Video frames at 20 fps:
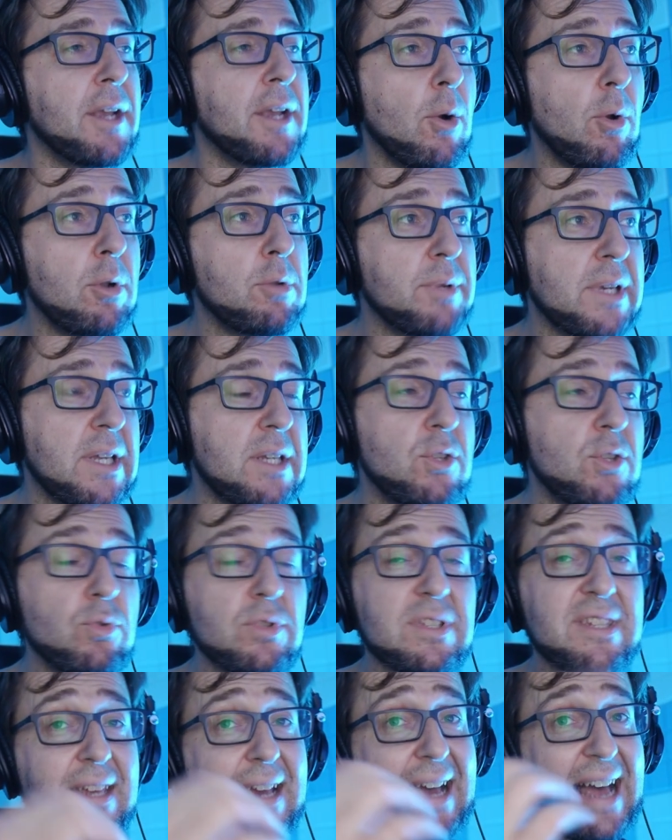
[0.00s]
Well, we can
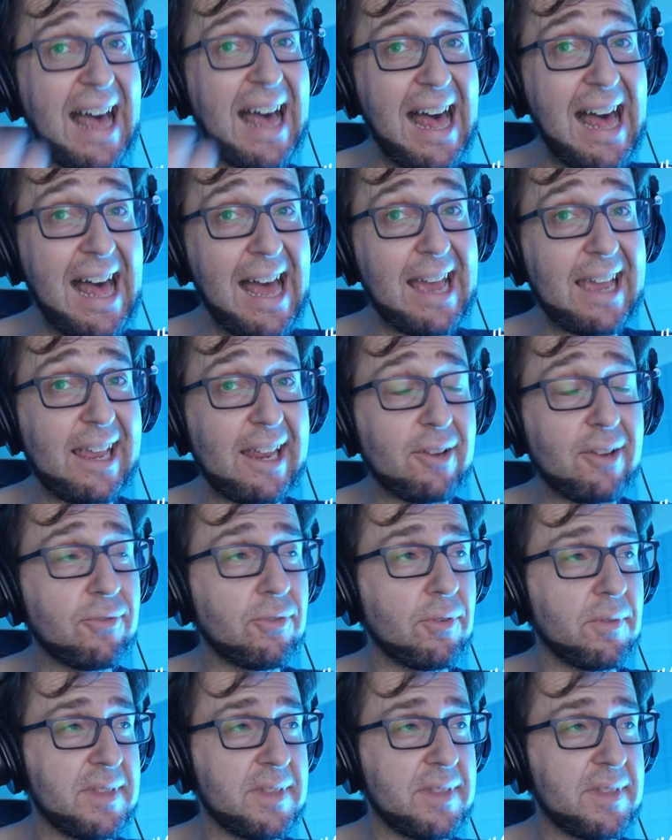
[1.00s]
use the I for